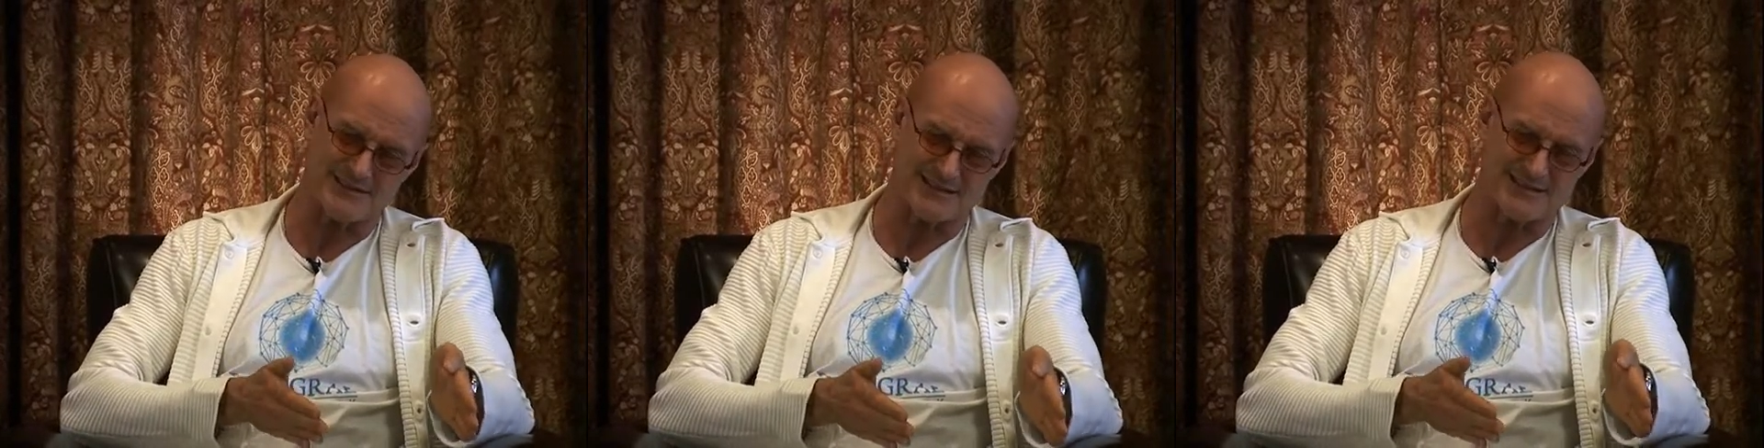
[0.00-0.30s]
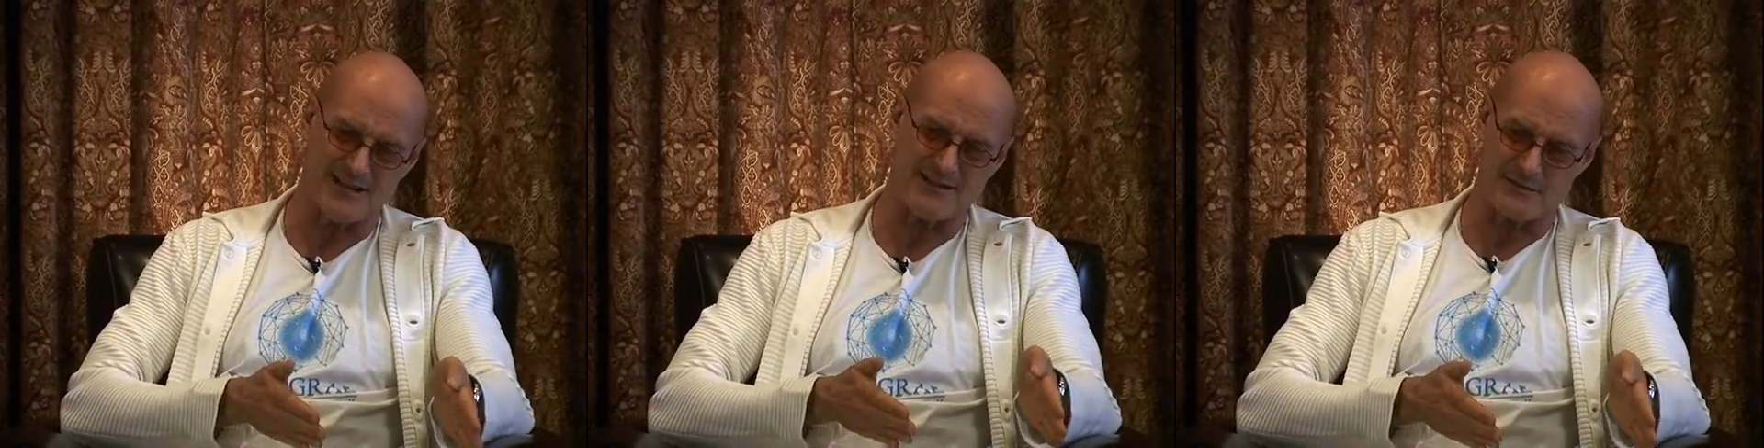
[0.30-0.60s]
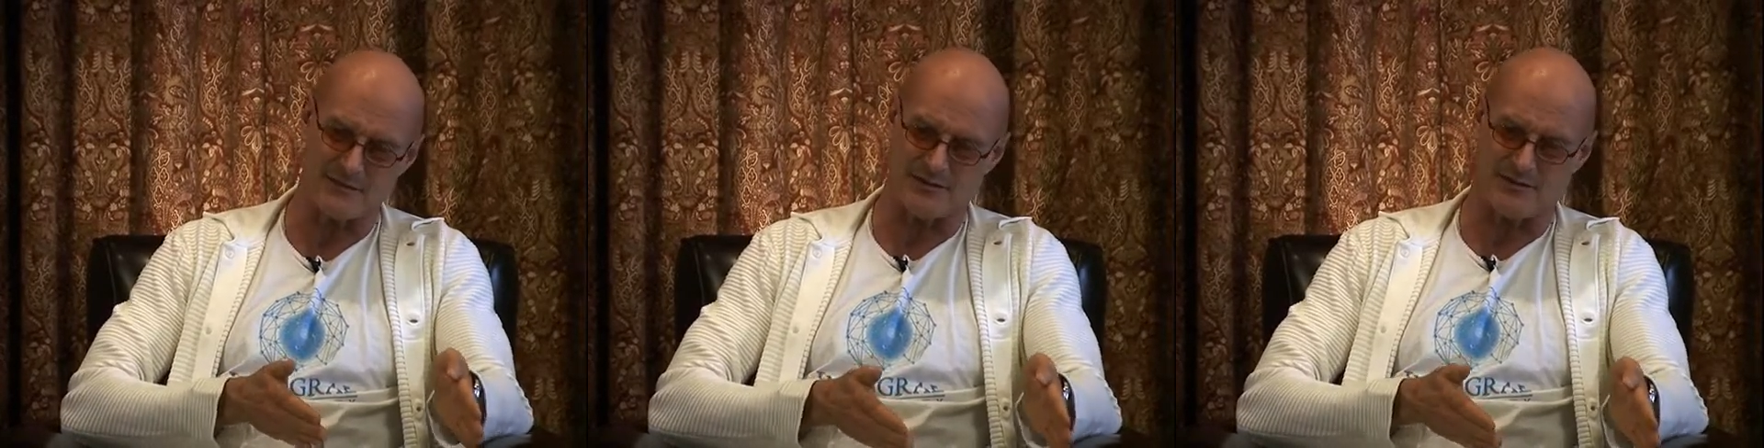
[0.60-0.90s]
just
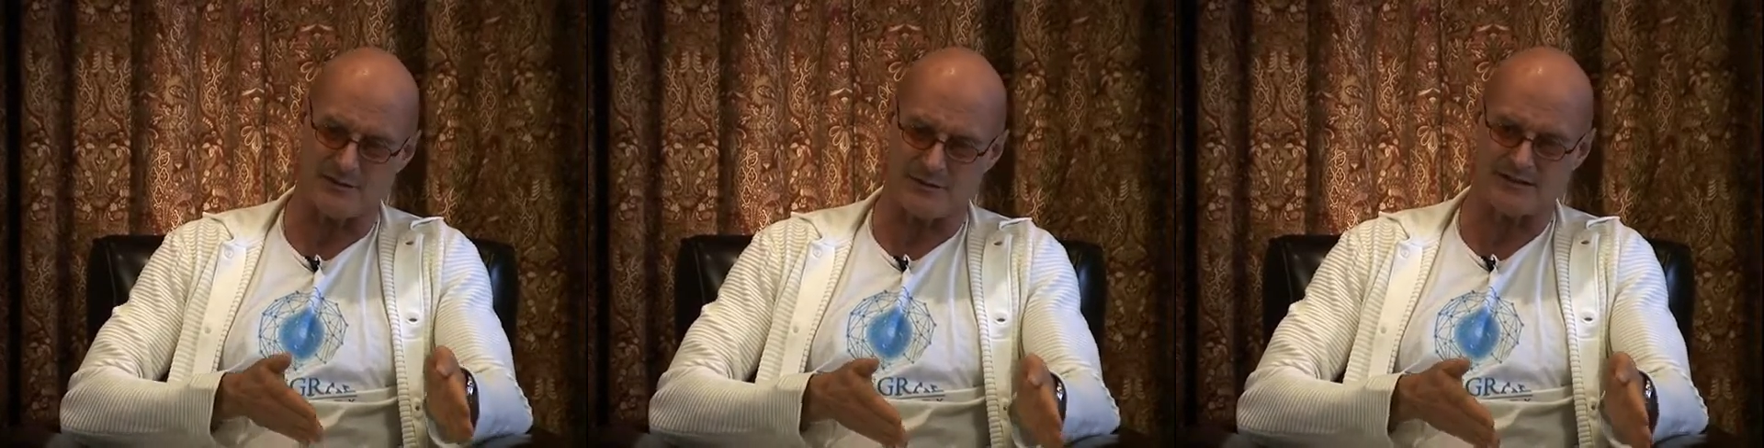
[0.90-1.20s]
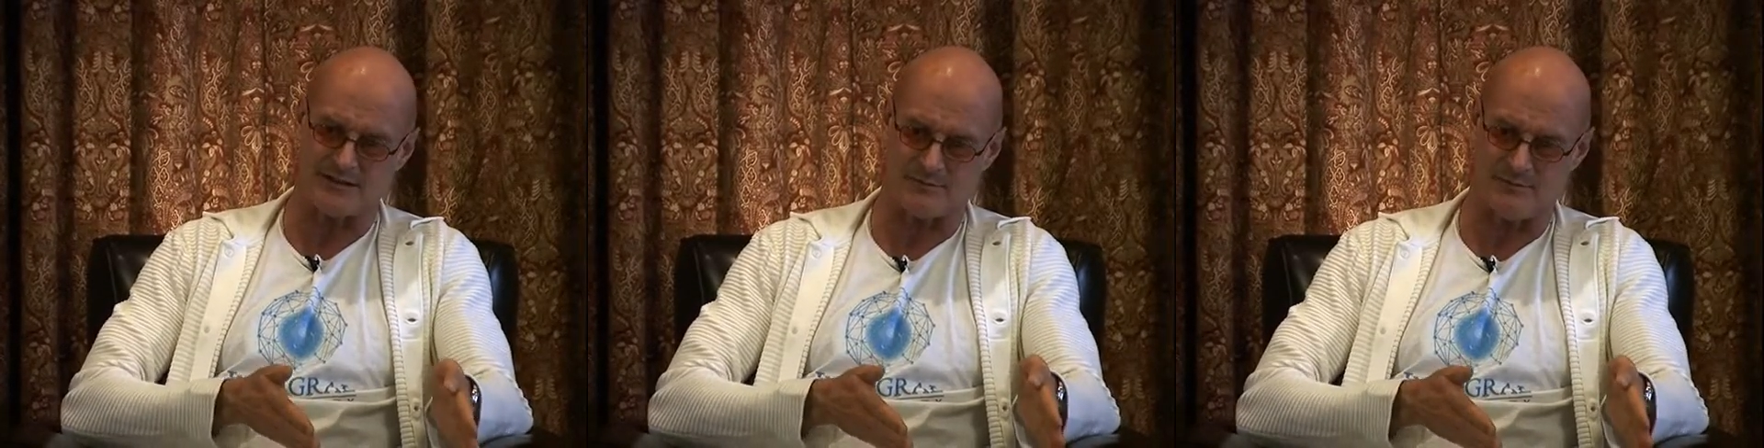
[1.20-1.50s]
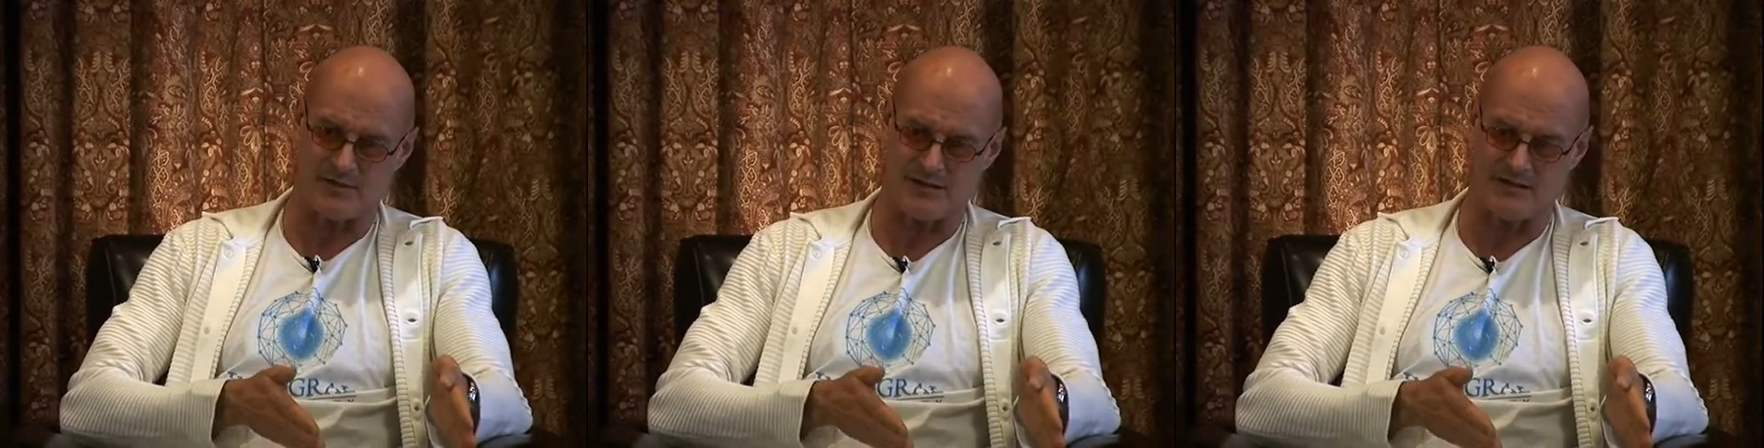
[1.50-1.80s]
self-absorbed at some
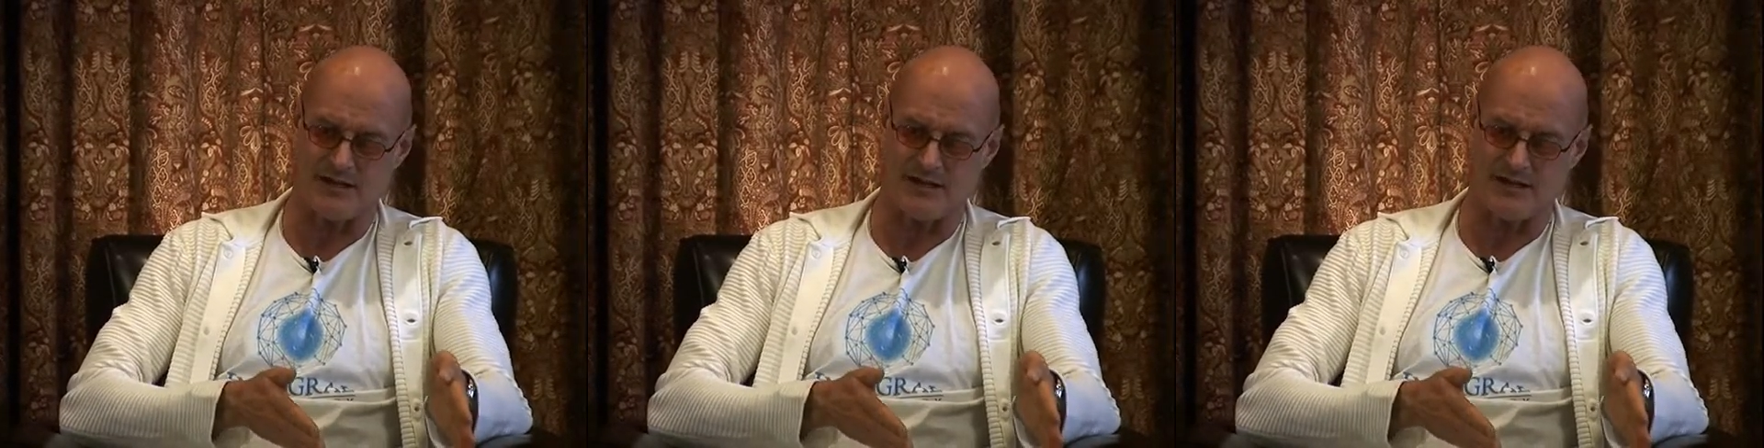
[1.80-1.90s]
point.